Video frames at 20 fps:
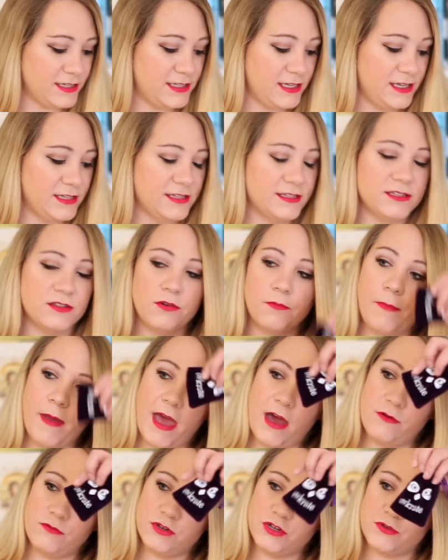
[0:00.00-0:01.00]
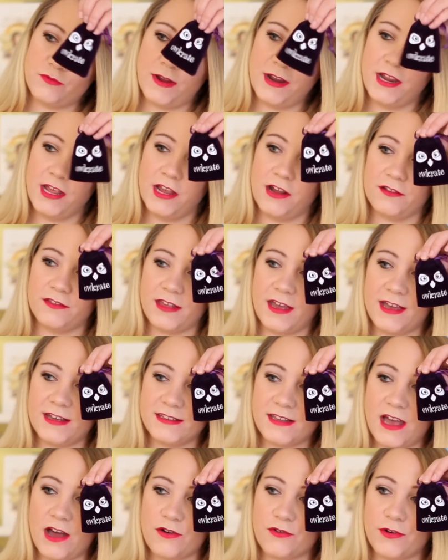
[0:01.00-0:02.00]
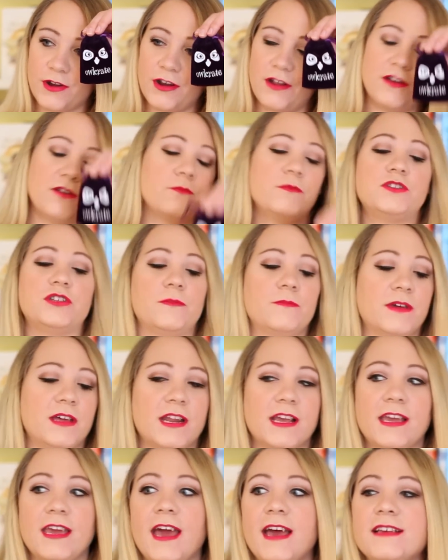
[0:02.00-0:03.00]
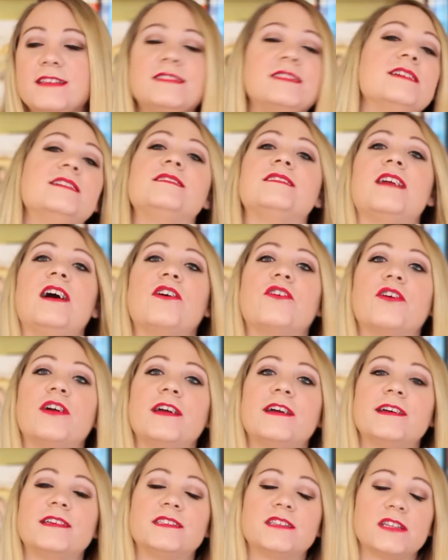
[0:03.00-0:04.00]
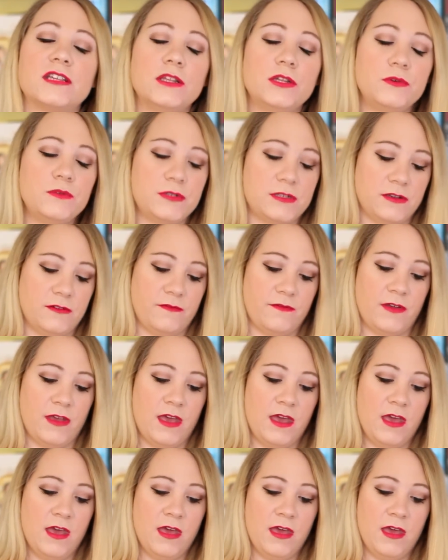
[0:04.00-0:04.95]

I see is this little pouch right here that has Owlcrate on it, which I'm gonna guess is an Owlcrate exclusive.